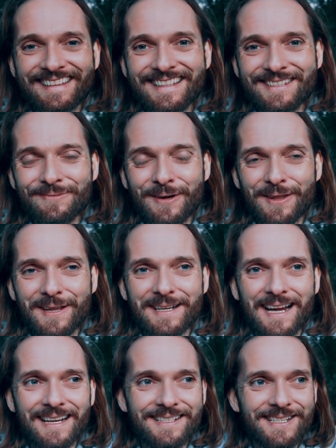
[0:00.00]
It's one of the
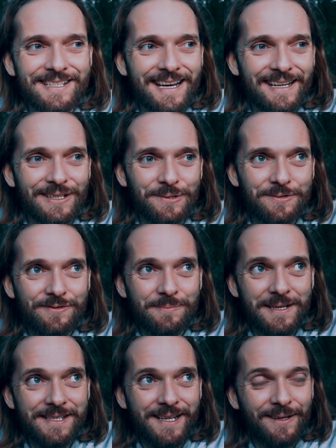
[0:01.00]
analogies that I use for
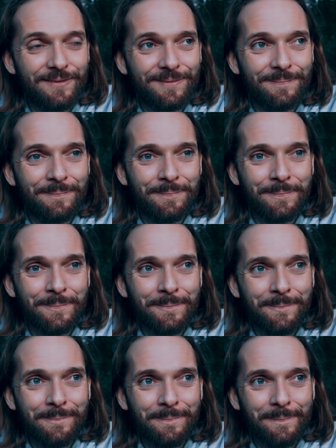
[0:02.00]
myself.
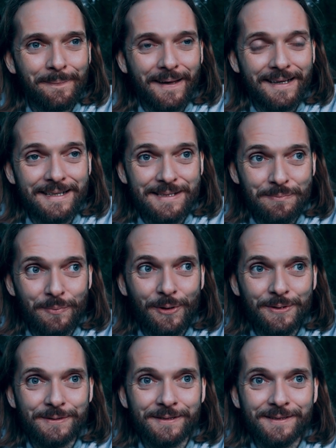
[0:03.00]
And it's
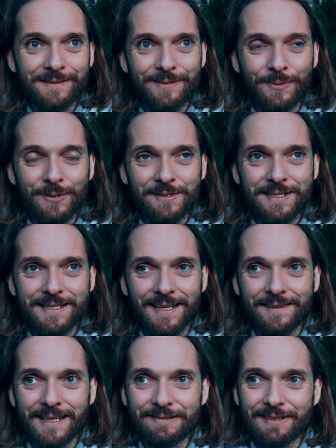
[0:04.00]
important that we
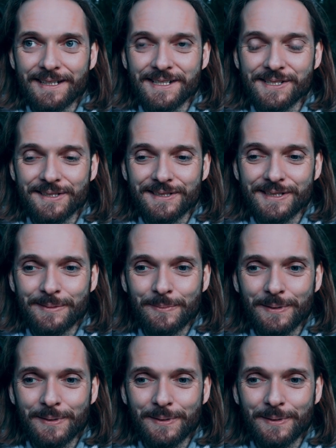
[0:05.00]
understand that relationship.